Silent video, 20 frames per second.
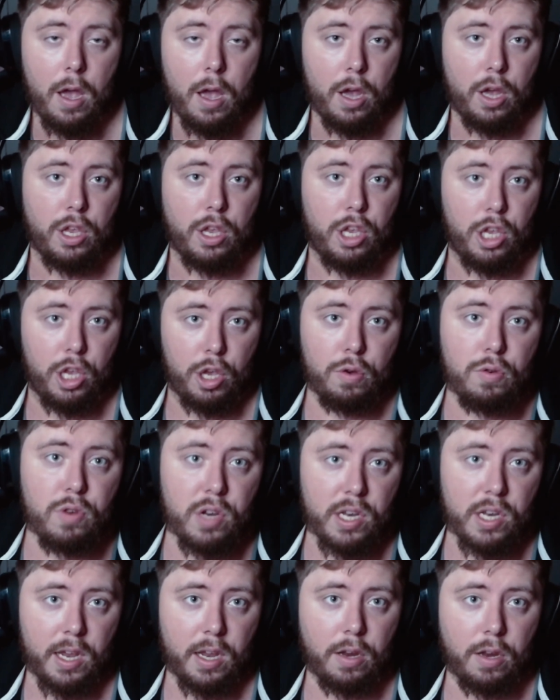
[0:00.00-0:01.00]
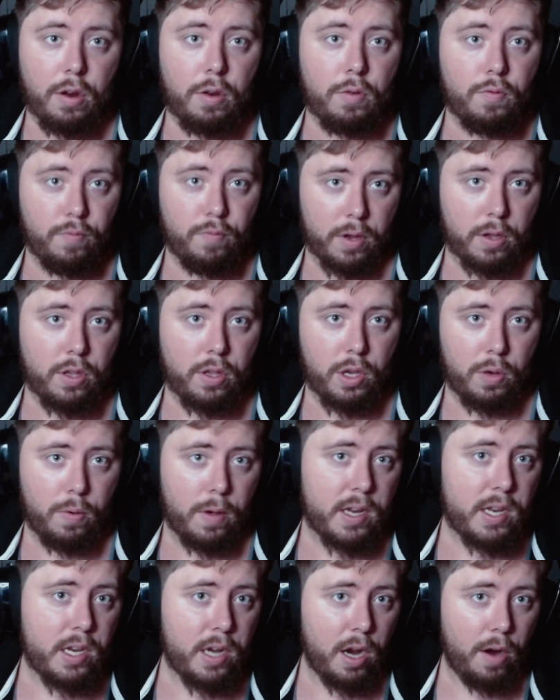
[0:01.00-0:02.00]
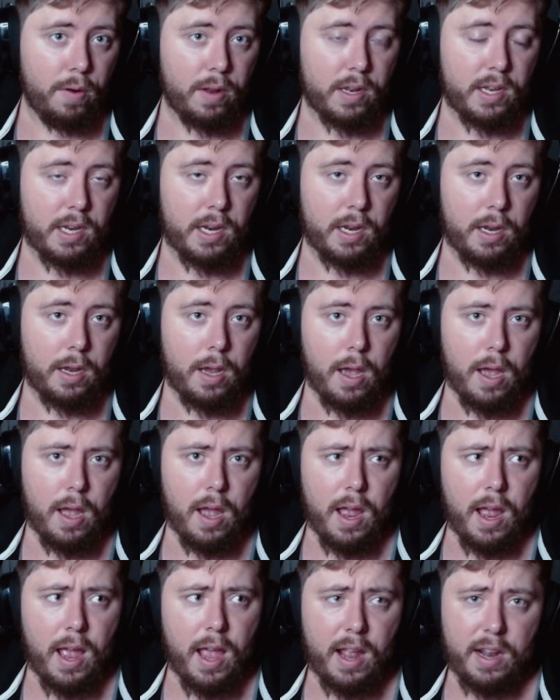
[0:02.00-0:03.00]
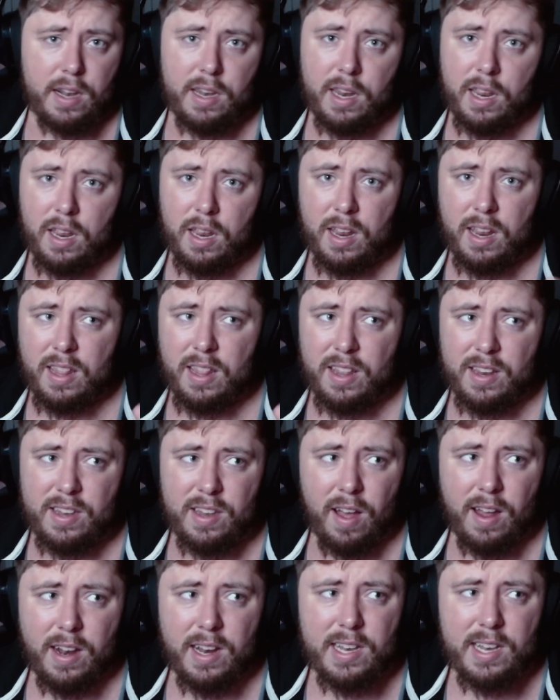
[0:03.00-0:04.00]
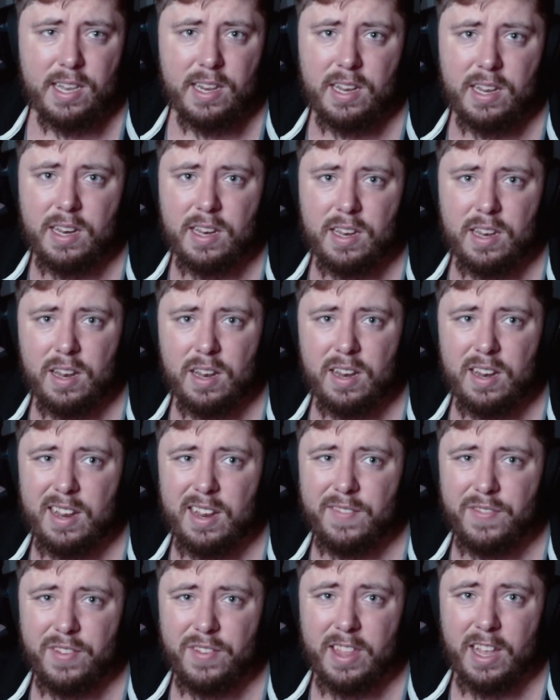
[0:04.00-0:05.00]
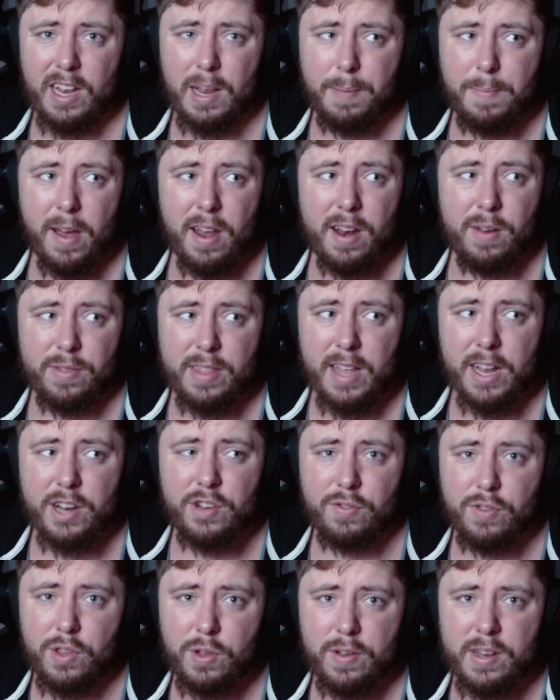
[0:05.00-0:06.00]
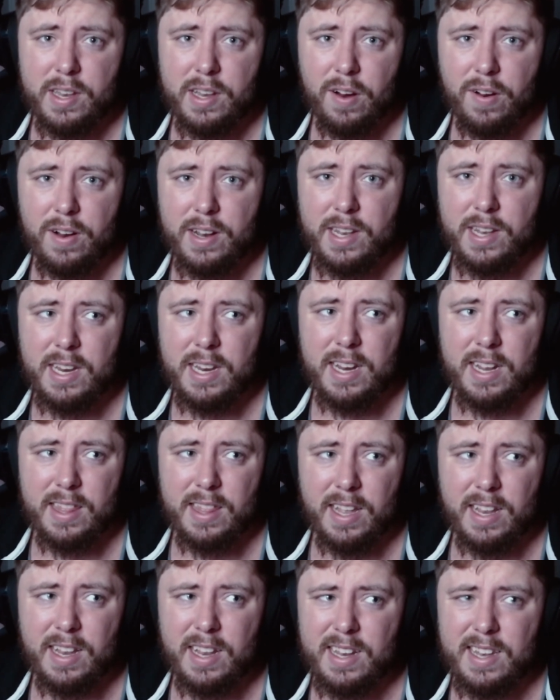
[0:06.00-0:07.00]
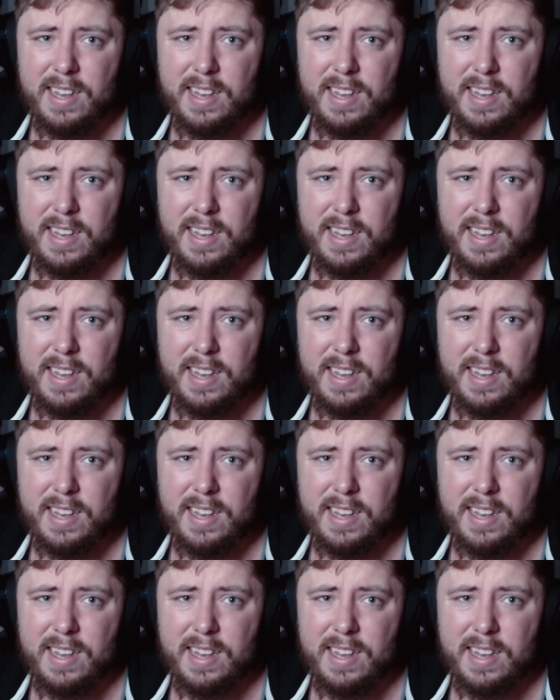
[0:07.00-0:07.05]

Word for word: using real US currency. And eh, there's honestly, if you think about it with actual US currency, I think it's